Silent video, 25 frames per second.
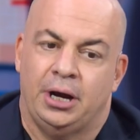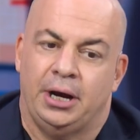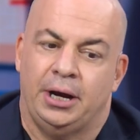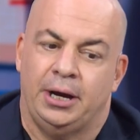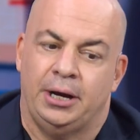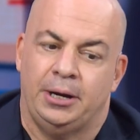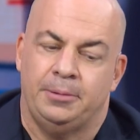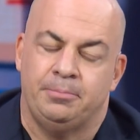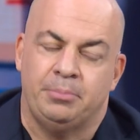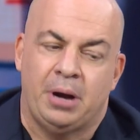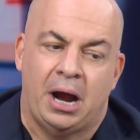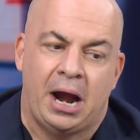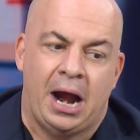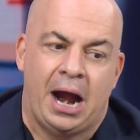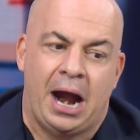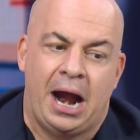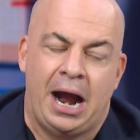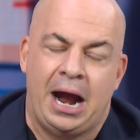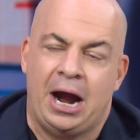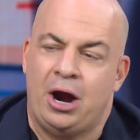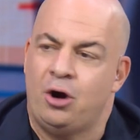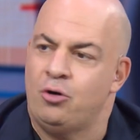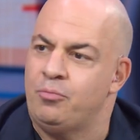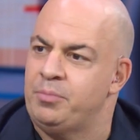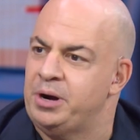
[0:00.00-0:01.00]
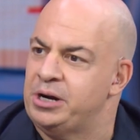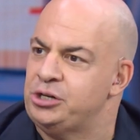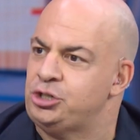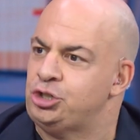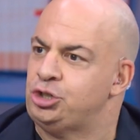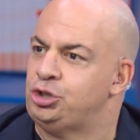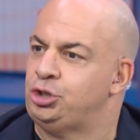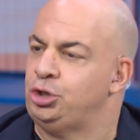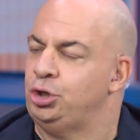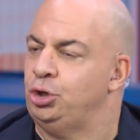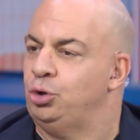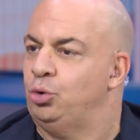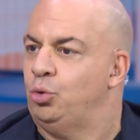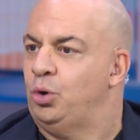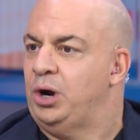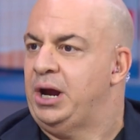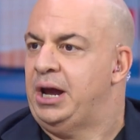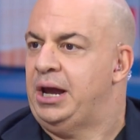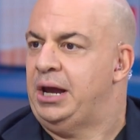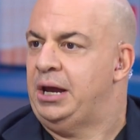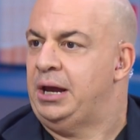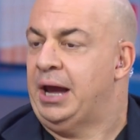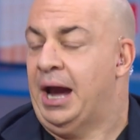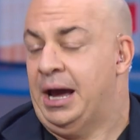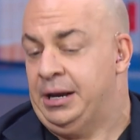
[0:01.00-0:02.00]
Mm. How much do you
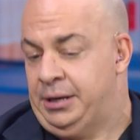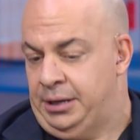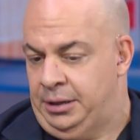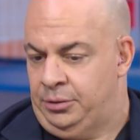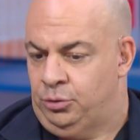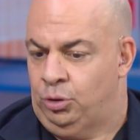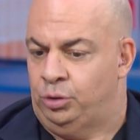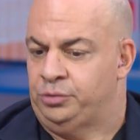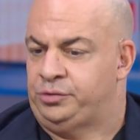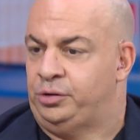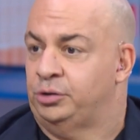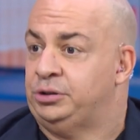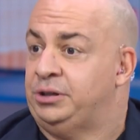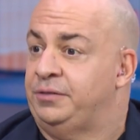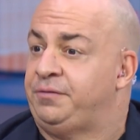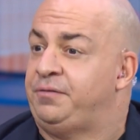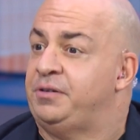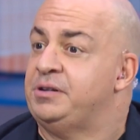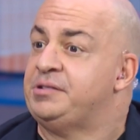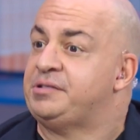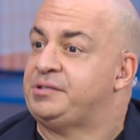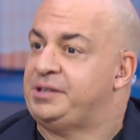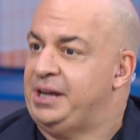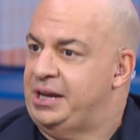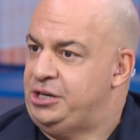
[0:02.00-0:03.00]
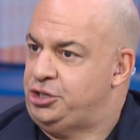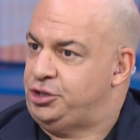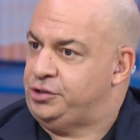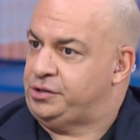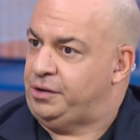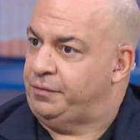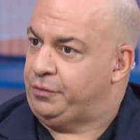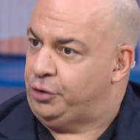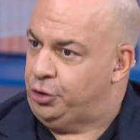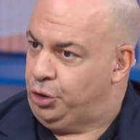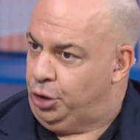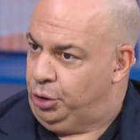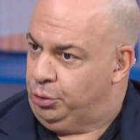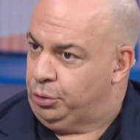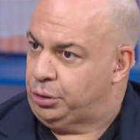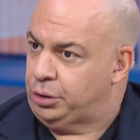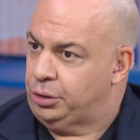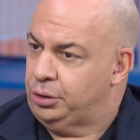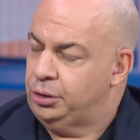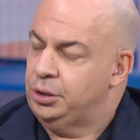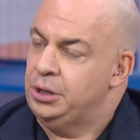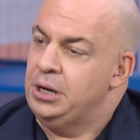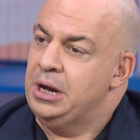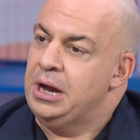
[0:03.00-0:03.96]
weigh, and in also different stages of growth,